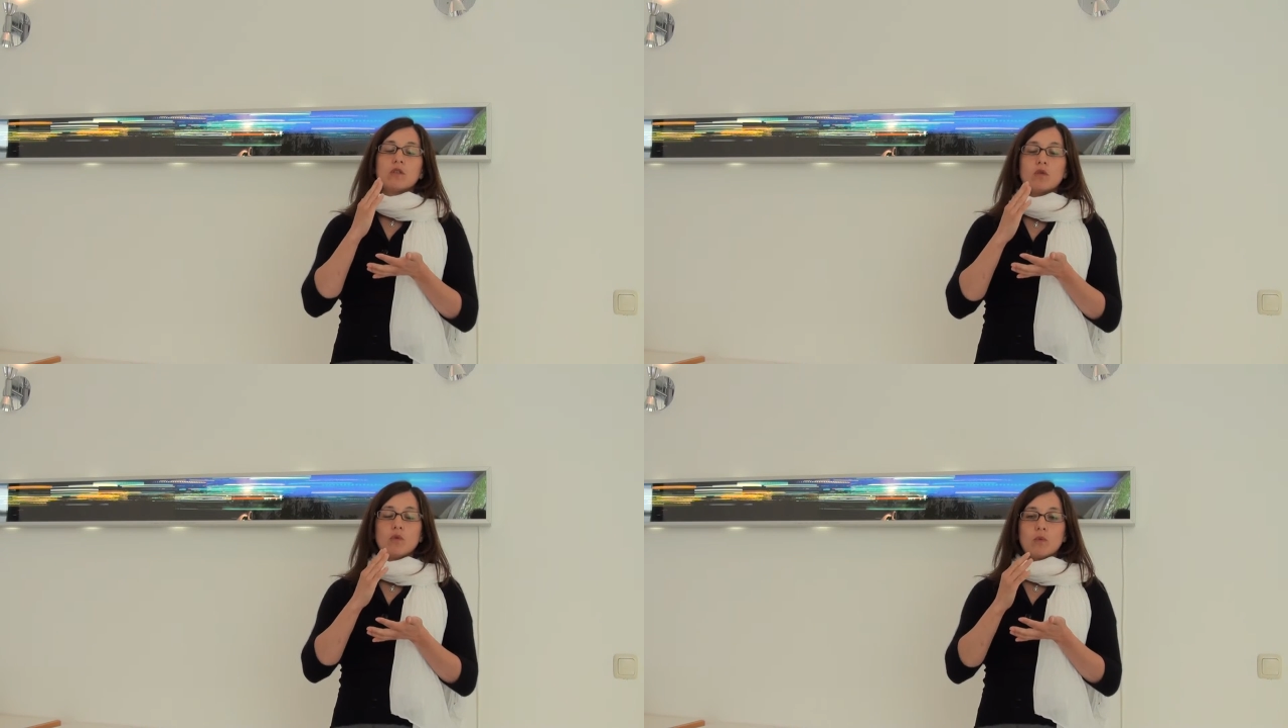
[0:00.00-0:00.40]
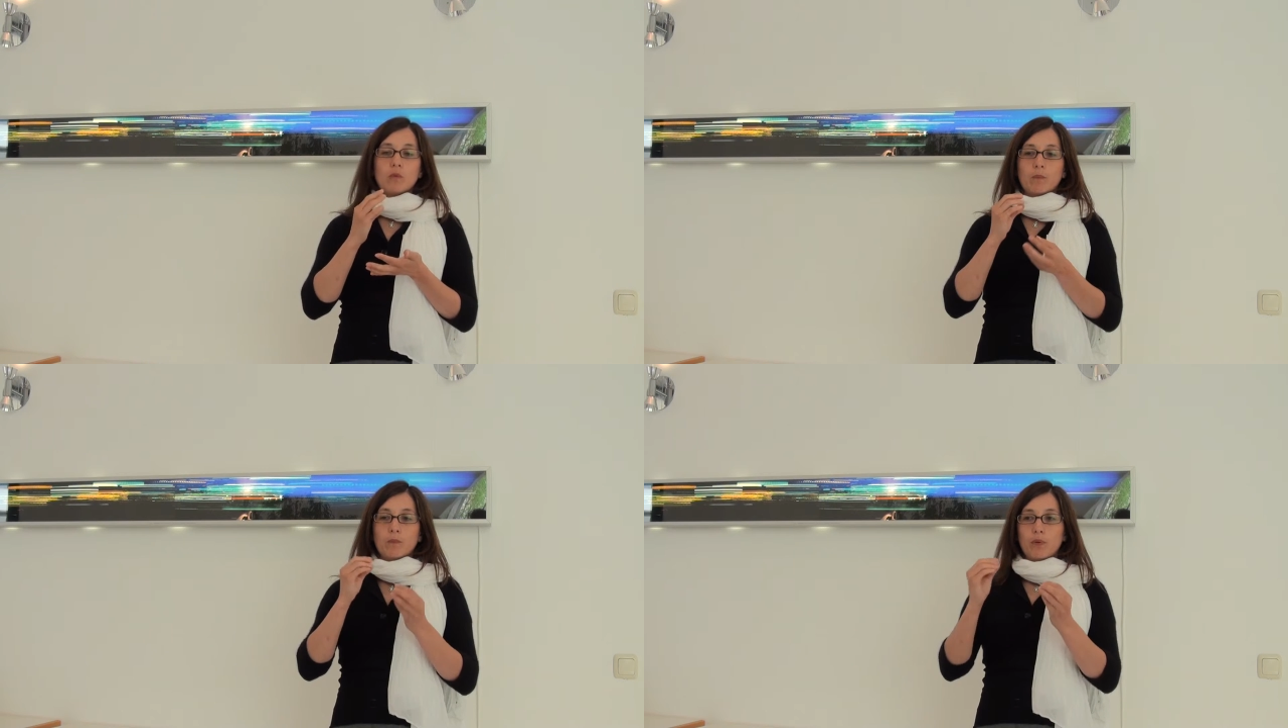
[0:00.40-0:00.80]
to
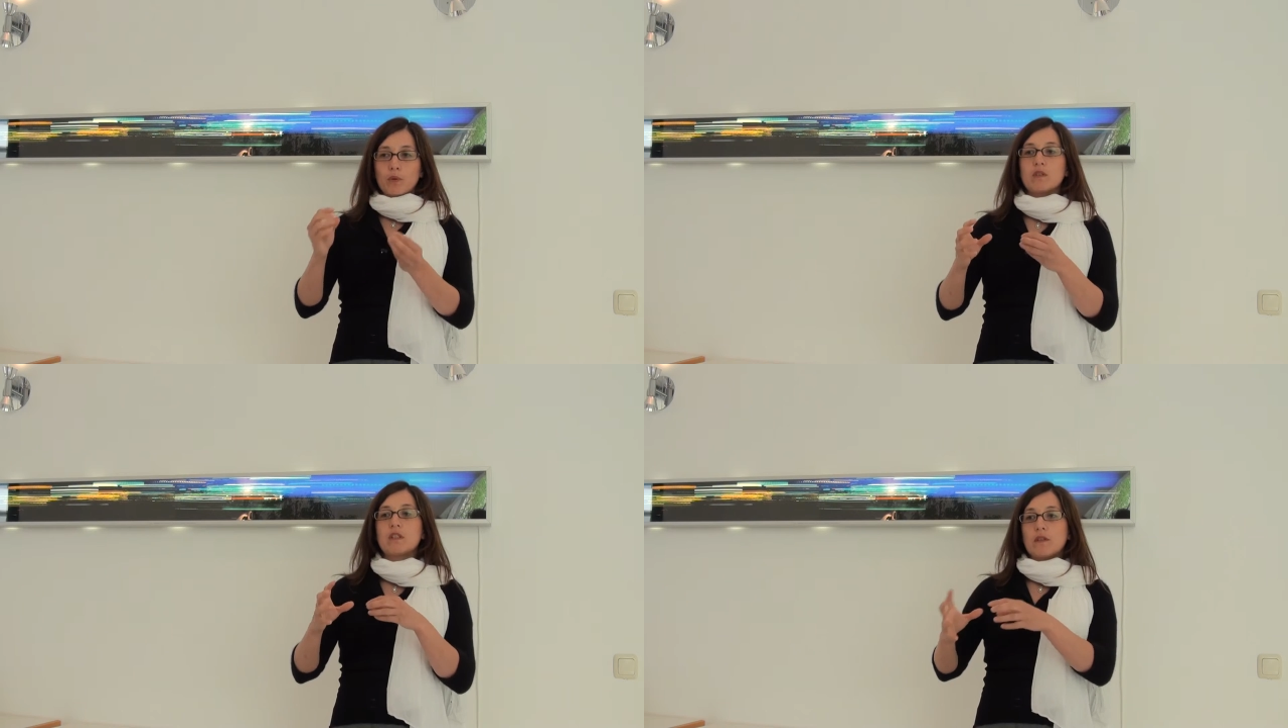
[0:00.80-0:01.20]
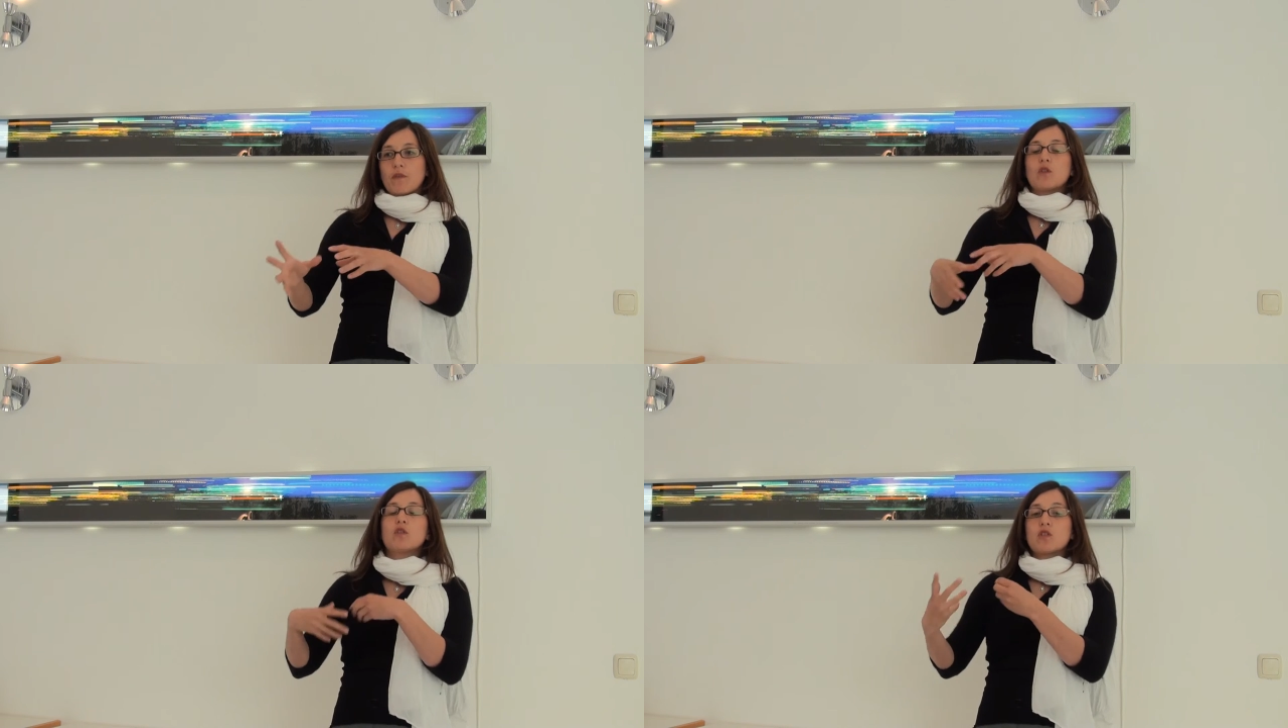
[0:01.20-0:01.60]
put the
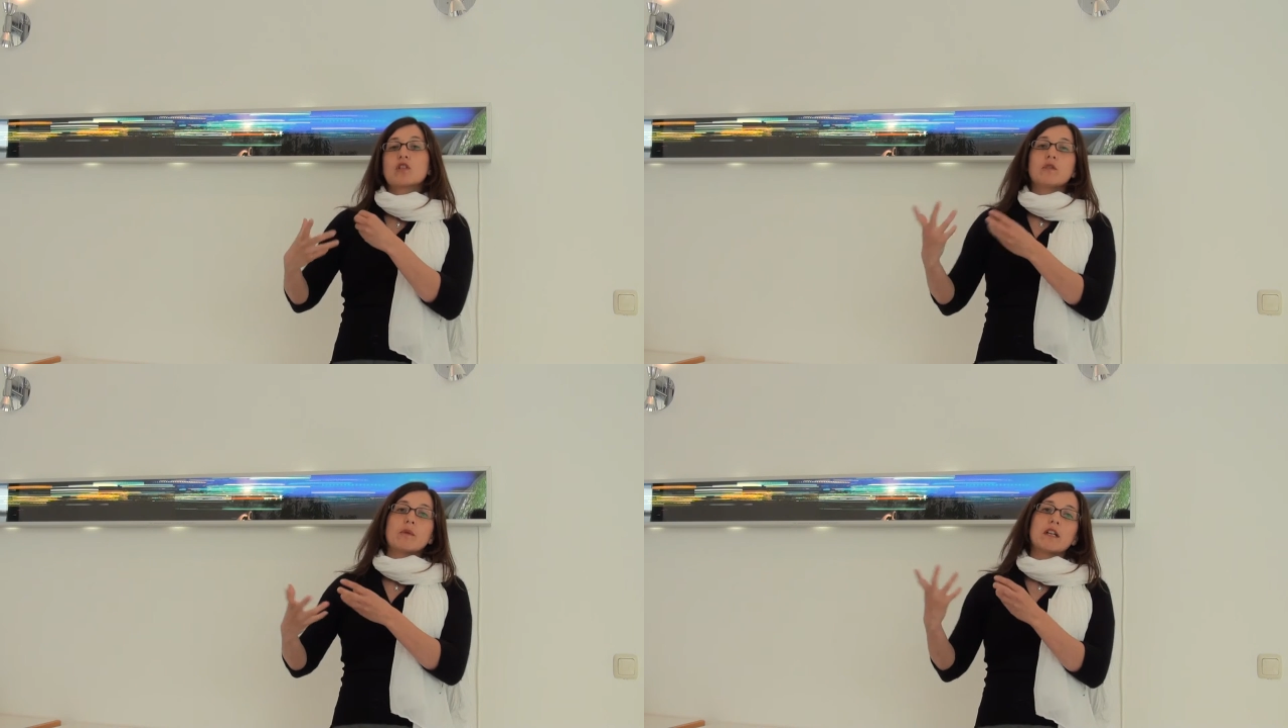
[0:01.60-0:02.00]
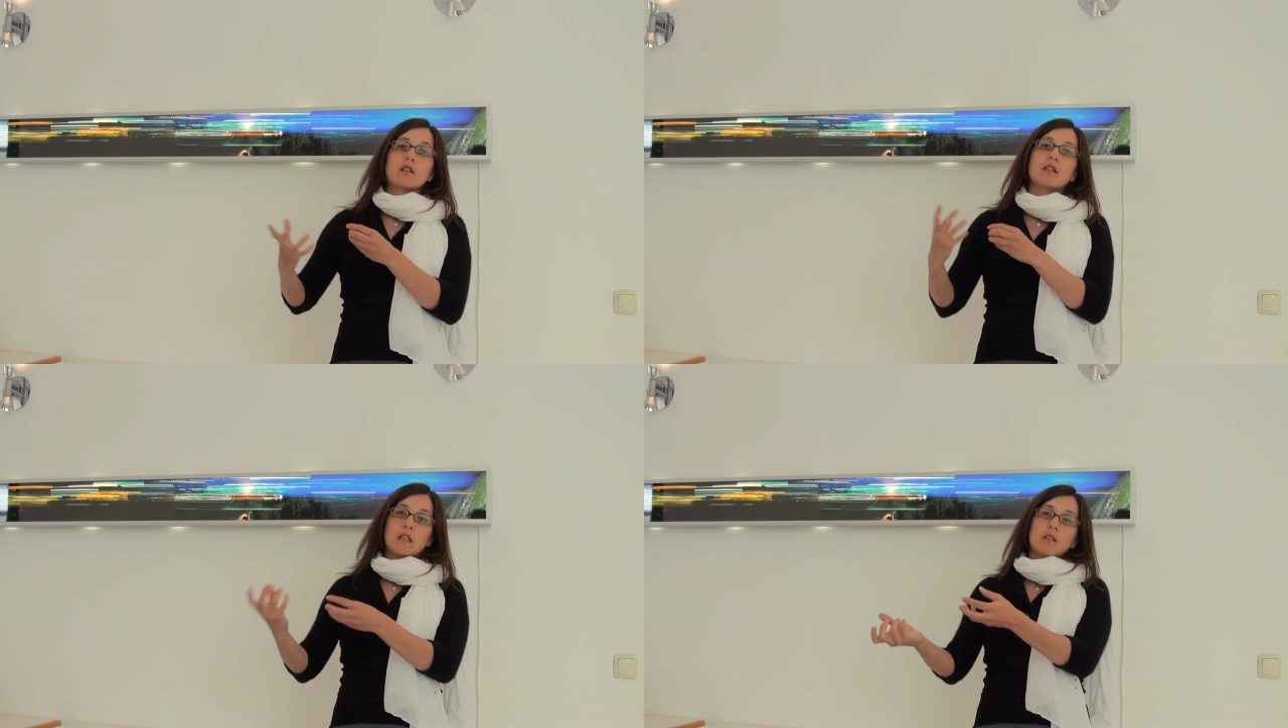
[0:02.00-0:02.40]
future
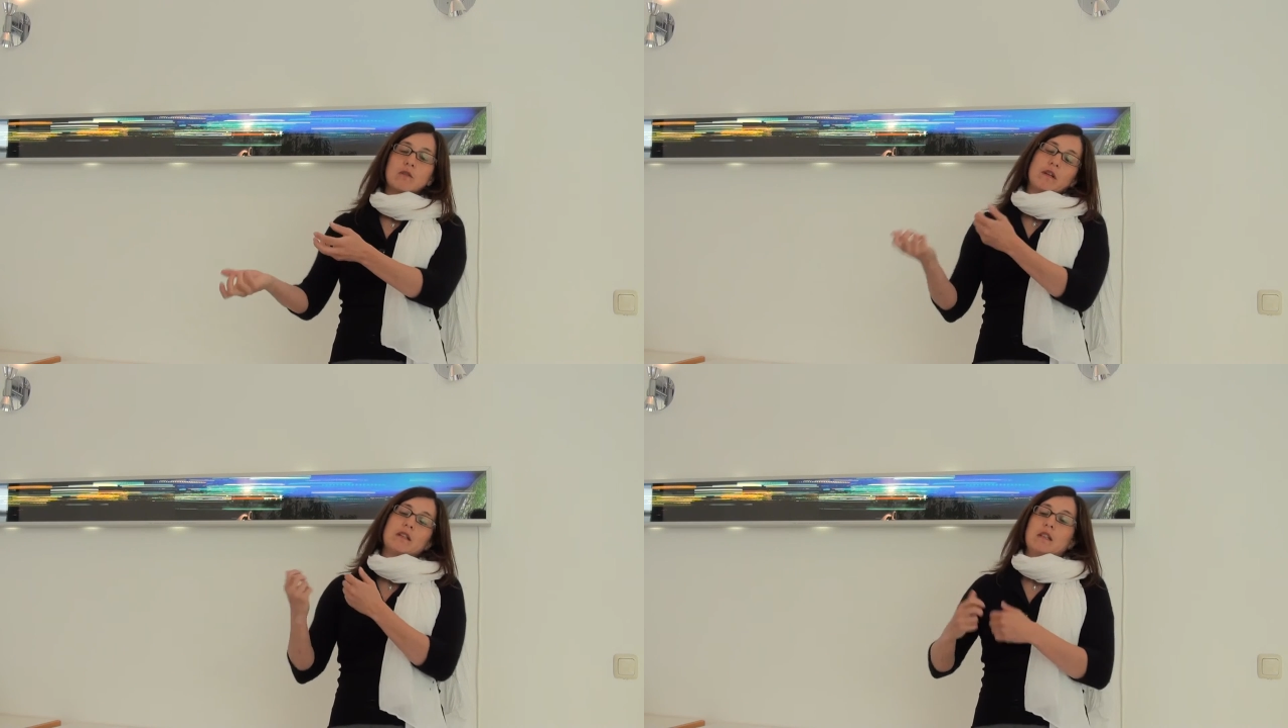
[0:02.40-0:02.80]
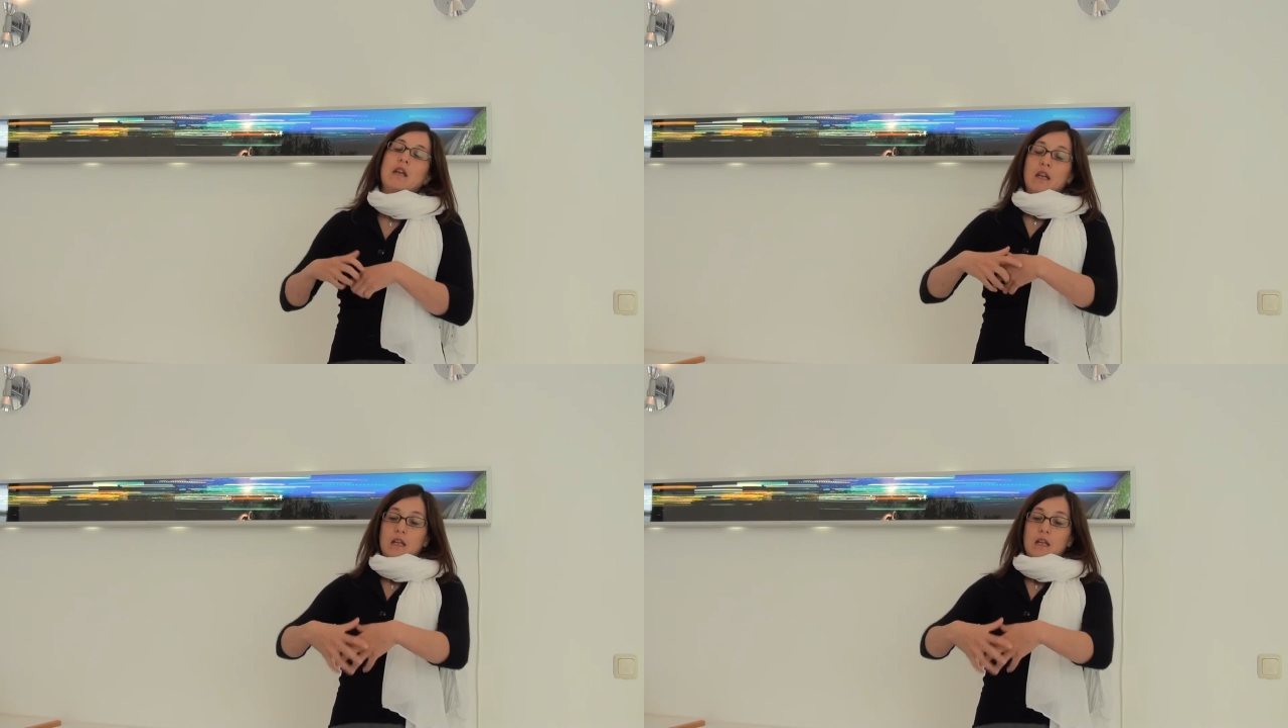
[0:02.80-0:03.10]
generation's interest